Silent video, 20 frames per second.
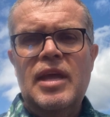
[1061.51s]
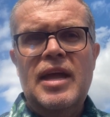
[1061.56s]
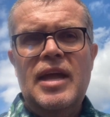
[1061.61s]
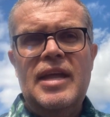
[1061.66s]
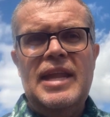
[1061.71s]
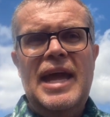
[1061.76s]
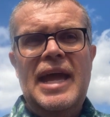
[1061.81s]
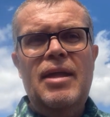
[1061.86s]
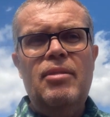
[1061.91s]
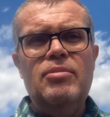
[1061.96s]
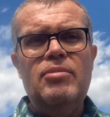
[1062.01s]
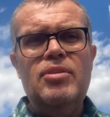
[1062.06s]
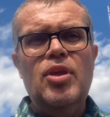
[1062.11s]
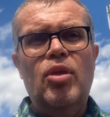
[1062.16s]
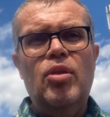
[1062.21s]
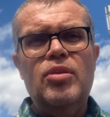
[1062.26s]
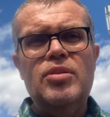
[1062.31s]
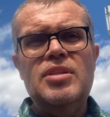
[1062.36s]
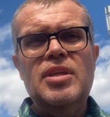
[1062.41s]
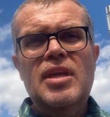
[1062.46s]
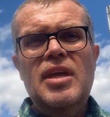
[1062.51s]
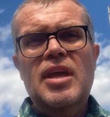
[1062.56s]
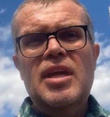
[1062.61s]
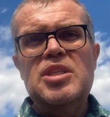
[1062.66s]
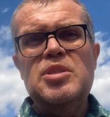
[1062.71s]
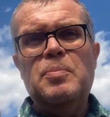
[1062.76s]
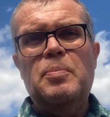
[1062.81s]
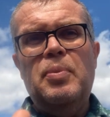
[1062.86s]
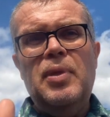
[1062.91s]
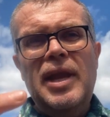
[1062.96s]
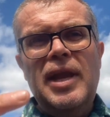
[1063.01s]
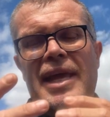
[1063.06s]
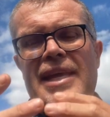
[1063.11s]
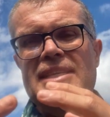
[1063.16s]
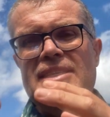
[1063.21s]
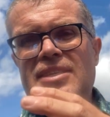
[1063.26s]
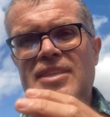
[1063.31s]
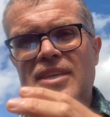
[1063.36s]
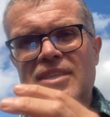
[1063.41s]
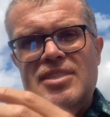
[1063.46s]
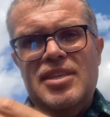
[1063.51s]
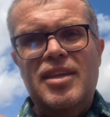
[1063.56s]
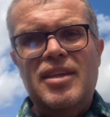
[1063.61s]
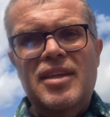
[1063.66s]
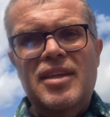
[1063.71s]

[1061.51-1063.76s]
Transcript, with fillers: and how God has placed us